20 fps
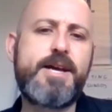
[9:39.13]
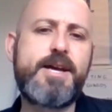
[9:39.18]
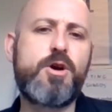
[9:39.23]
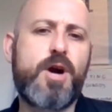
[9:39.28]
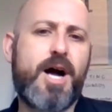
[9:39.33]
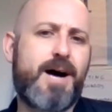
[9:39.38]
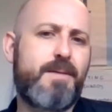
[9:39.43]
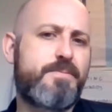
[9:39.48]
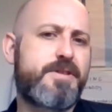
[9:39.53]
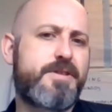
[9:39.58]

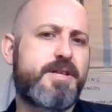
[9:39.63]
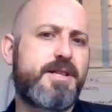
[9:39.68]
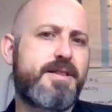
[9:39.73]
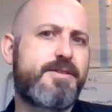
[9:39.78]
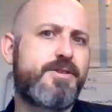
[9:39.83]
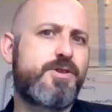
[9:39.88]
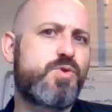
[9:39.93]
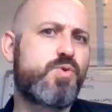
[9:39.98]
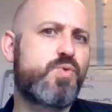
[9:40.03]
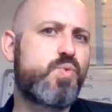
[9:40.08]
Your
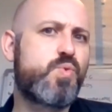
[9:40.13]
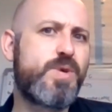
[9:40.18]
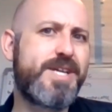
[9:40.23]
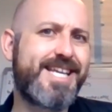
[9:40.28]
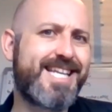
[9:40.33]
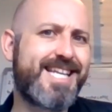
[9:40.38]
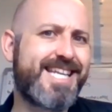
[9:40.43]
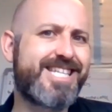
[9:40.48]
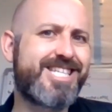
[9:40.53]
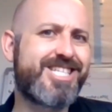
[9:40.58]
obstacles should
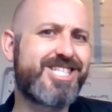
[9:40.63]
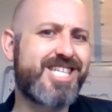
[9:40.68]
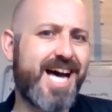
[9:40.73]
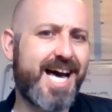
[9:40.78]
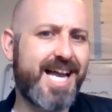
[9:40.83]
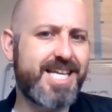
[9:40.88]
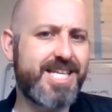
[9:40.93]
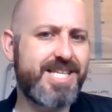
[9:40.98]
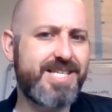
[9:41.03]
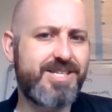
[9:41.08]
really
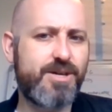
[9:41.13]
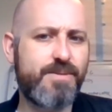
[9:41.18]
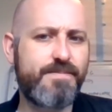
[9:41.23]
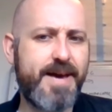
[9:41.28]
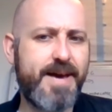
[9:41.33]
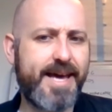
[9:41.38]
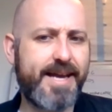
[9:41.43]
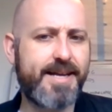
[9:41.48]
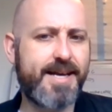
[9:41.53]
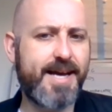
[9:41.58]
challenge your
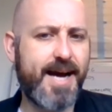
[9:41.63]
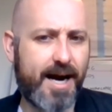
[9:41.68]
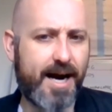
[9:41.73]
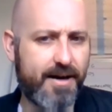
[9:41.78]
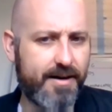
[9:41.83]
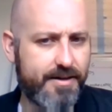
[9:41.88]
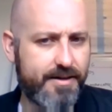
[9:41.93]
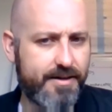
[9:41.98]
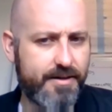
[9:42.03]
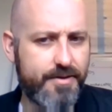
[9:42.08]
main
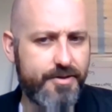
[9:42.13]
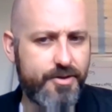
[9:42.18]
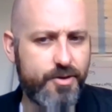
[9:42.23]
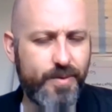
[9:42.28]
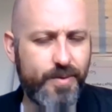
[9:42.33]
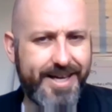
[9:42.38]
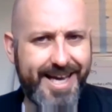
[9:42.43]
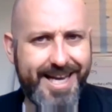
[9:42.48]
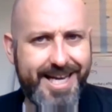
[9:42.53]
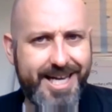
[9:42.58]
character.
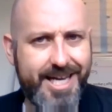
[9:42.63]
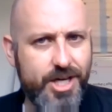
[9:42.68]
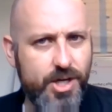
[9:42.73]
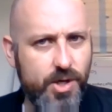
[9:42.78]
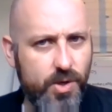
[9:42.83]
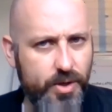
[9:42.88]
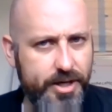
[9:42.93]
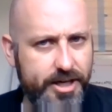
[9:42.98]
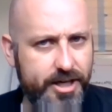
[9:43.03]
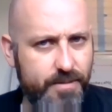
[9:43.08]
So again,
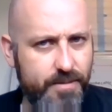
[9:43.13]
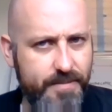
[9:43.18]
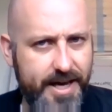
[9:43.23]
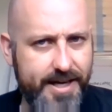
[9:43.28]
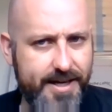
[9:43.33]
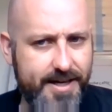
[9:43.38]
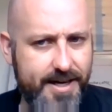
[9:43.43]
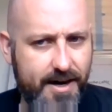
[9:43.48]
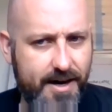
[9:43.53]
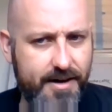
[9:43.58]
knowing your
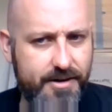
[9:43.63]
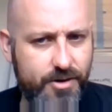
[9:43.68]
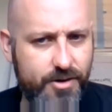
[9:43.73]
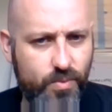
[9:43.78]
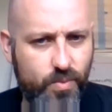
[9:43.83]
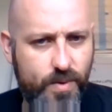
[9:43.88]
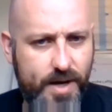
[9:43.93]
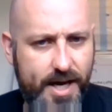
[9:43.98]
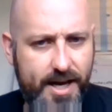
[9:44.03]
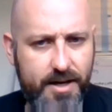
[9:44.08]
main
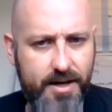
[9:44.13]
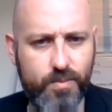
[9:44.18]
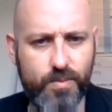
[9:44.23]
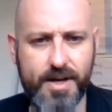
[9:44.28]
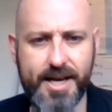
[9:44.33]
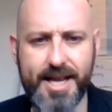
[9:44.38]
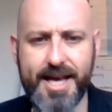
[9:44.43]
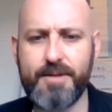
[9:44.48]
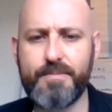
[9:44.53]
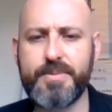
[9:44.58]
character well
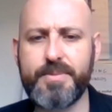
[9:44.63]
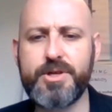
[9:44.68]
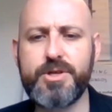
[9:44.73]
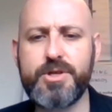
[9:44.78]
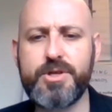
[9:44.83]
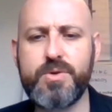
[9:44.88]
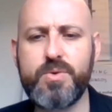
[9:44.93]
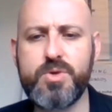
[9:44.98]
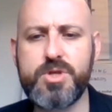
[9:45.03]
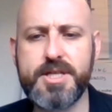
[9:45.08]
will help
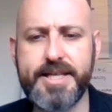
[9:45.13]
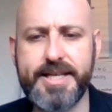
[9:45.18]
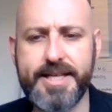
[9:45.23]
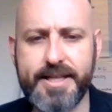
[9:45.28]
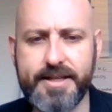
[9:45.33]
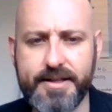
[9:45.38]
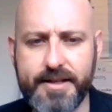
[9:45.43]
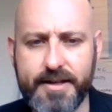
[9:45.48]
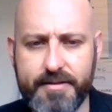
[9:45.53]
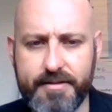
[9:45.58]
hugely
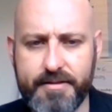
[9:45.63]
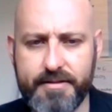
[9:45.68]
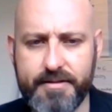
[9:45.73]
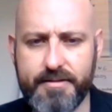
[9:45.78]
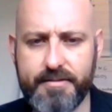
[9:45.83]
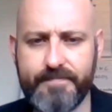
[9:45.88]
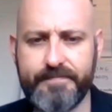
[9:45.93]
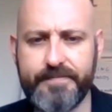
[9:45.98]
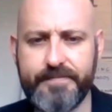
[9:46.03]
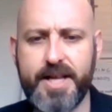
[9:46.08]
in
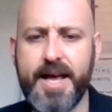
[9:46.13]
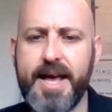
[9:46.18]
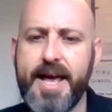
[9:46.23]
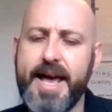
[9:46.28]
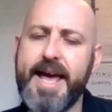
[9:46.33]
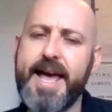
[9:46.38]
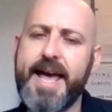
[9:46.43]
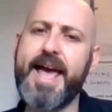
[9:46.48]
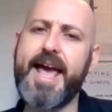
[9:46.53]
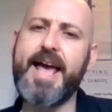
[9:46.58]
this.
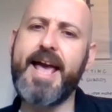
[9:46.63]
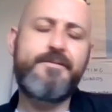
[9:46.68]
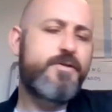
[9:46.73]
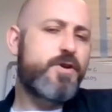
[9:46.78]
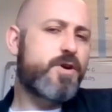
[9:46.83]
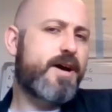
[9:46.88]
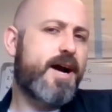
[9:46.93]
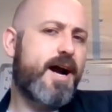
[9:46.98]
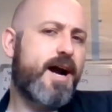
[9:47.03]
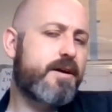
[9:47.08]
If
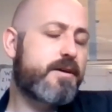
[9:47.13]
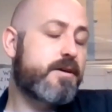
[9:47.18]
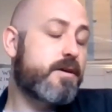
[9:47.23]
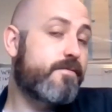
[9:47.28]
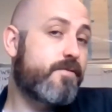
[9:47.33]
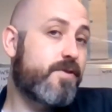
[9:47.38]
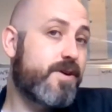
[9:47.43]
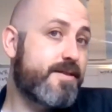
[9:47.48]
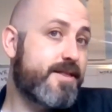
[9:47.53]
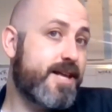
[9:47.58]
your
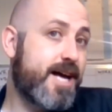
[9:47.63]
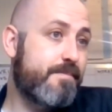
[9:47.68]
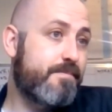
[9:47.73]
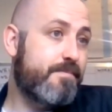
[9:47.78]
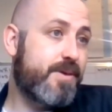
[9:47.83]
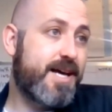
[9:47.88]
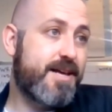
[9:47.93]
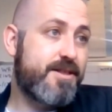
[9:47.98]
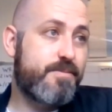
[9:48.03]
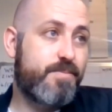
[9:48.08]
character, for
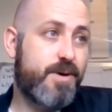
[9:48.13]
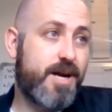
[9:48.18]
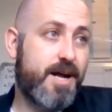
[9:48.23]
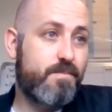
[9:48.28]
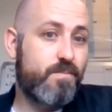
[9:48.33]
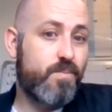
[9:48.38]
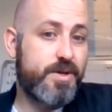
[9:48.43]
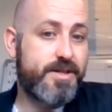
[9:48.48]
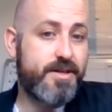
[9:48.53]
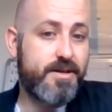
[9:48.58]
example, has a
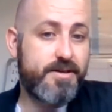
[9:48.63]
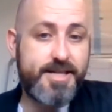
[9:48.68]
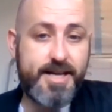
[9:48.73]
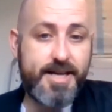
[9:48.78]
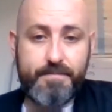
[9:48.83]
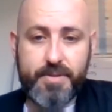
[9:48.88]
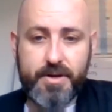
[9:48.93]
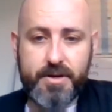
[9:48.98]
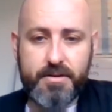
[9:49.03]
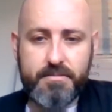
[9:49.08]
problem with their
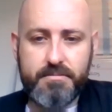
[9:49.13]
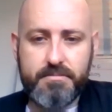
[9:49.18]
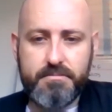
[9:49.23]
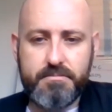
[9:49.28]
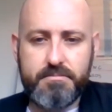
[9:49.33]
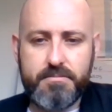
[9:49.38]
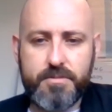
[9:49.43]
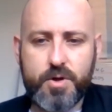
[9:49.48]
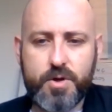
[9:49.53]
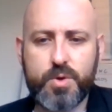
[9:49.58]
temper,
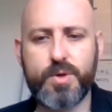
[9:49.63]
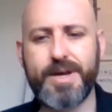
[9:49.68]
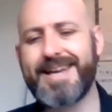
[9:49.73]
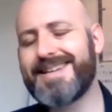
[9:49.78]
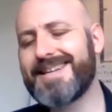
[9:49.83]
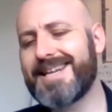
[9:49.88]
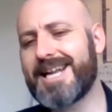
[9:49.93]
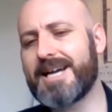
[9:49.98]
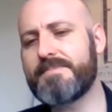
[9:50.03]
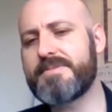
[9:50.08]

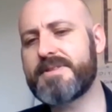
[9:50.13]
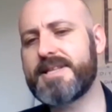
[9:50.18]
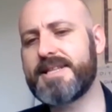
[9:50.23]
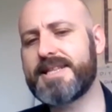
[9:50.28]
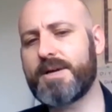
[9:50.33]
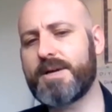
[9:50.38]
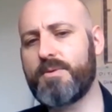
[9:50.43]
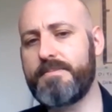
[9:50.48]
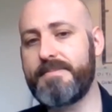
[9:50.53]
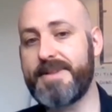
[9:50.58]
create an
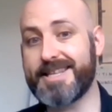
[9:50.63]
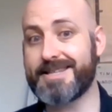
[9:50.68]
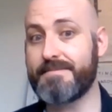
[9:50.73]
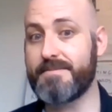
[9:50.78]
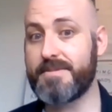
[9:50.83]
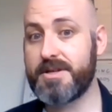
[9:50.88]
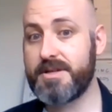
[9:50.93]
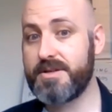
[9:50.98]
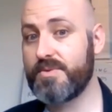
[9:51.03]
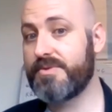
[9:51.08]
obstacle that will make
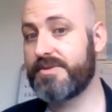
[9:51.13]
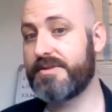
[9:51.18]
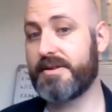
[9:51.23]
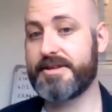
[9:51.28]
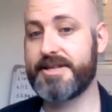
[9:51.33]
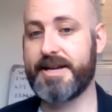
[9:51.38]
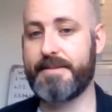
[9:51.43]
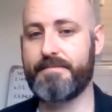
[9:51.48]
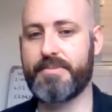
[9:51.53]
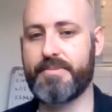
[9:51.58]
them lose
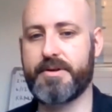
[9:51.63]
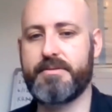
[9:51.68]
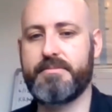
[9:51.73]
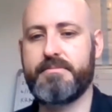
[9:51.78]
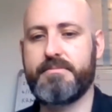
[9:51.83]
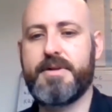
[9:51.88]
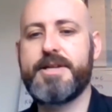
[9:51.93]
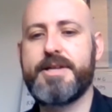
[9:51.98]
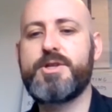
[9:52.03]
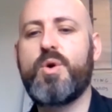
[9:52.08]
their temper.
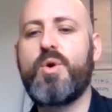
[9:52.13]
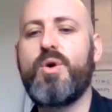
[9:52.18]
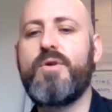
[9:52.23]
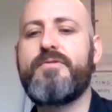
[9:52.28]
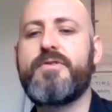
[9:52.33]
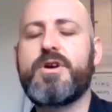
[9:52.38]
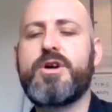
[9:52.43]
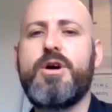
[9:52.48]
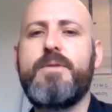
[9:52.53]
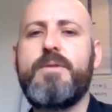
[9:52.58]
And to
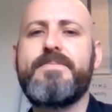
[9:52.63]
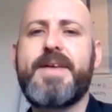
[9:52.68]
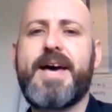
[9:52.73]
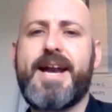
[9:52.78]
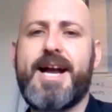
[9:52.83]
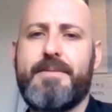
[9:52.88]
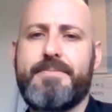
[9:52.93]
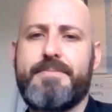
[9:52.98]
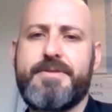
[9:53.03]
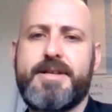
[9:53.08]
overcome
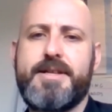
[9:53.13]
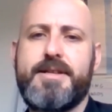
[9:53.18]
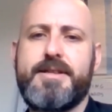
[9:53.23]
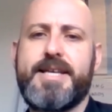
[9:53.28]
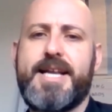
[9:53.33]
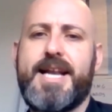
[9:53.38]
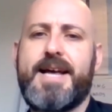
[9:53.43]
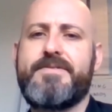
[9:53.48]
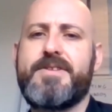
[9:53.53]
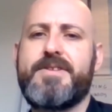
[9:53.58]
that obstacle,
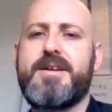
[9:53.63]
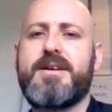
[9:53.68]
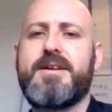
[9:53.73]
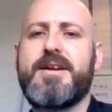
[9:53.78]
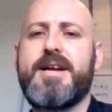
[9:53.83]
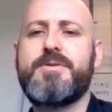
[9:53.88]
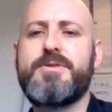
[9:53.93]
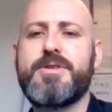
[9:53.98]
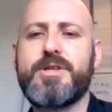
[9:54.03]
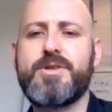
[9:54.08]
they'll have to
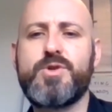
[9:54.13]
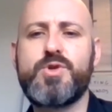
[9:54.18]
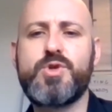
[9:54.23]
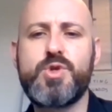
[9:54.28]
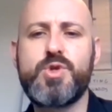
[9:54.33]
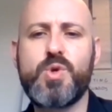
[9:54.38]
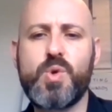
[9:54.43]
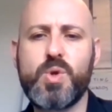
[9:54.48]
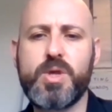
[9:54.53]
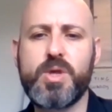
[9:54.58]
learn how to
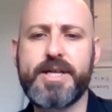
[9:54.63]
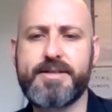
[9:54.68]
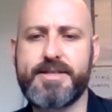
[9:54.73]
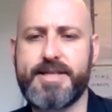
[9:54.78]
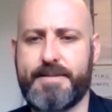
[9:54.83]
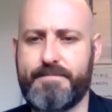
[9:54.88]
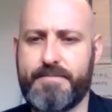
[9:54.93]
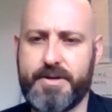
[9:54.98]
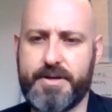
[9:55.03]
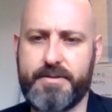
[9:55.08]
control their
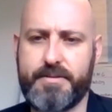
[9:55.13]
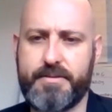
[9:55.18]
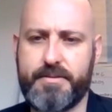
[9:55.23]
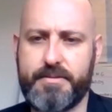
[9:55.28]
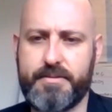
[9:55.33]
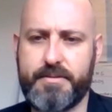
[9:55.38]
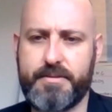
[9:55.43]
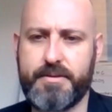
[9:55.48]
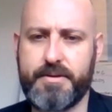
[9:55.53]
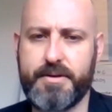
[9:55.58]
temper.
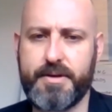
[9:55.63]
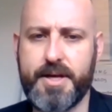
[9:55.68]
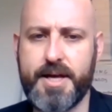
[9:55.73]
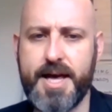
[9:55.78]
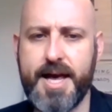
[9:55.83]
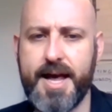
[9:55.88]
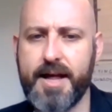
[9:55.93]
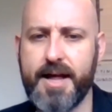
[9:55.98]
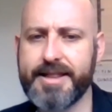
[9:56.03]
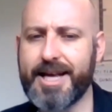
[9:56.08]

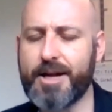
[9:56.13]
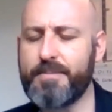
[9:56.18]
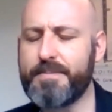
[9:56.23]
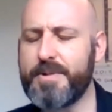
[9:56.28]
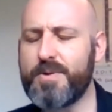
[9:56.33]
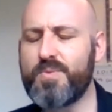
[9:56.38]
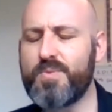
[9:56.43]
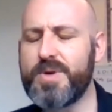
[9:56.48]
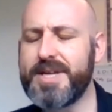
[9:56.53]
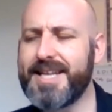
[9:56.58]
That will
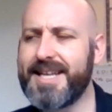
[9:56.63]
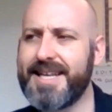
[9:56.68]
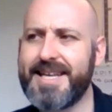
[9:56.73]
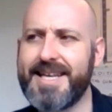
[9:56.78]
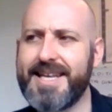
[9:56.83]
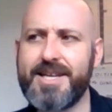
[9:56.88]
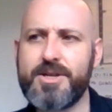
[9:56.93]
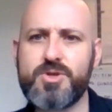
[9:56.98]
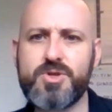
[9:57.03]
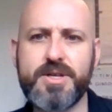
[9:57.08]
be really
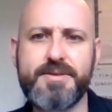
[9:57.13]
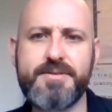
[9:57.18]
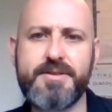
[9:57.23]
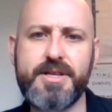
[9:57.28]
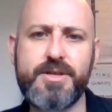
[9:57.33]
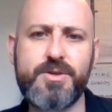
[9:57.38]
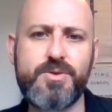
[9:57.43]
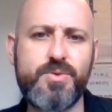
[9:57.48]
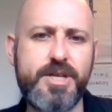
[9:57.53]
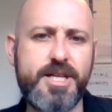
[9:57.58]

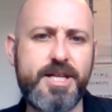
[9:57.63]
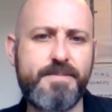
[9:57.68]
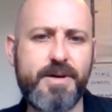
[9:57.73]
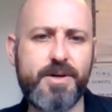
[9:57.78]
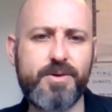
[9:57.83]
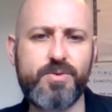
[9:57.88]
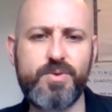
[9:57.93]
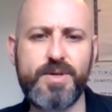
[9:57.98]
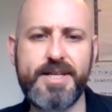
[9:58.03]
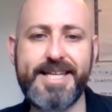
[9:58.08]
interesting to read
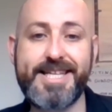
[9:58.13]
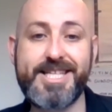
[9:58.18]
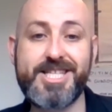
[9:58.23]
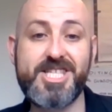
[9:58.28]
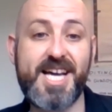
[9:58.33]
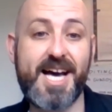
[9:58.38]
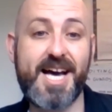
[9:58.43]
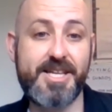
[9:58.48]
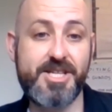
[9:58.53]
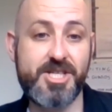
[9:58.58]
about and really
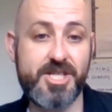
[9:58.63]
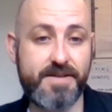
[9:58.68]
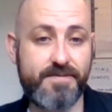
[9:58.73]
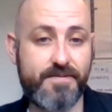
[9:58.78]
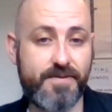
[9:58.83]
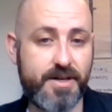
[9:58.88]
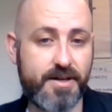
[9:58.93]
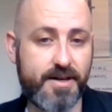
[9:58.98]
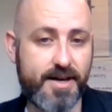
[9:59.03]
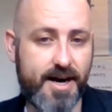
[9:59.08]
challenging
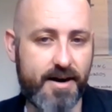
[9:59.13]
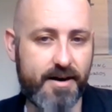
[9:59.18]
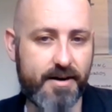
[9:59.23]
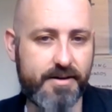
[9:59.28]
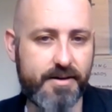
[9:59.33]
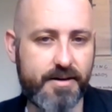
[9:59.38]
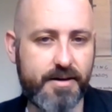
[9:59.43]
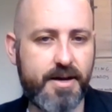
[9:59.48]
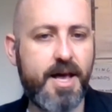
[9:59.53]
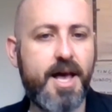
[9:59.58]
for your character.
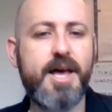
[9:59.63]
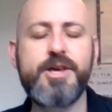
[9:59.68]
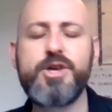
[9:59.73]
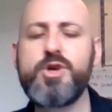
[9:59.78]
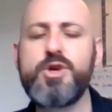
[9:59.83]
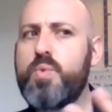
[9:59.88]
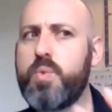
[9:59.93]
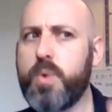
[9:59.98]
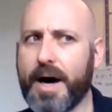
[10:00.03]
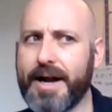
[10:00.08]

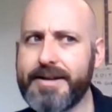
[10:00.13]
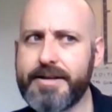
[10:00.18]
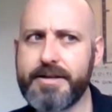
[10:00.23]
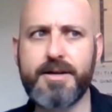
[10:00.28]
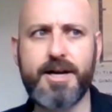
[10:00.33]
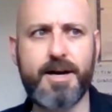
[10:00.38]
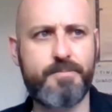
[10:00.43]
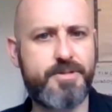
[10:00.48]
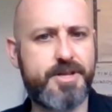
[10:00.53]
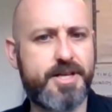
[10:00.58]
You want
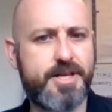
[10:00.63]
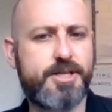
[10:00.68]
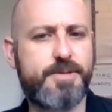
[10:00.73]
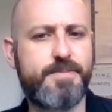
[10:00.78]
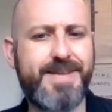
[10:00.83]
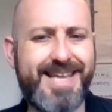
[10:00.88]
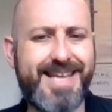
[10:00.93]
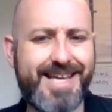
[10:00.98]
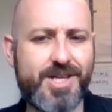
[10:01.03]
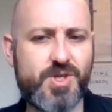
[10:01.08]
your obstacle
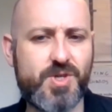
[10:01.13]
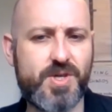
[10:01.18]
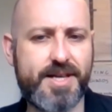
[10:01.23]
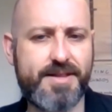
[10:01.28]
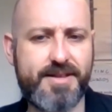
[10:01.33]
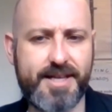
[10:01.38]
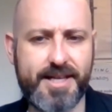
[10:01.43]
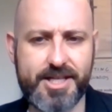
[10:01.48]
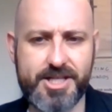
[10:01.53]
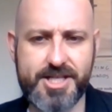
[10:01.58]
to be
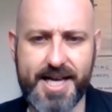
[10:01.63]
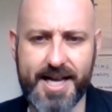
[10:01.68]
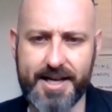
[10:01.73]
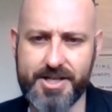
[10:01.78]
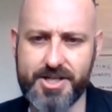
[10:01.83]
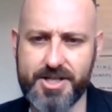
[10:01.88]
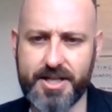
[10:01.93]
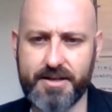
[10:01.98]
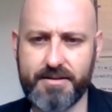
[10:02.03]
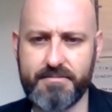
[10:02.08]
interesting and
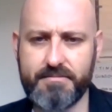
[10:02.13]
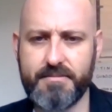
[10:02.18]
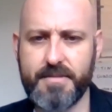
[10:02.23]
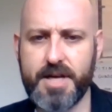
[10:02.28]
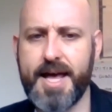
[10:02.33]
challenging.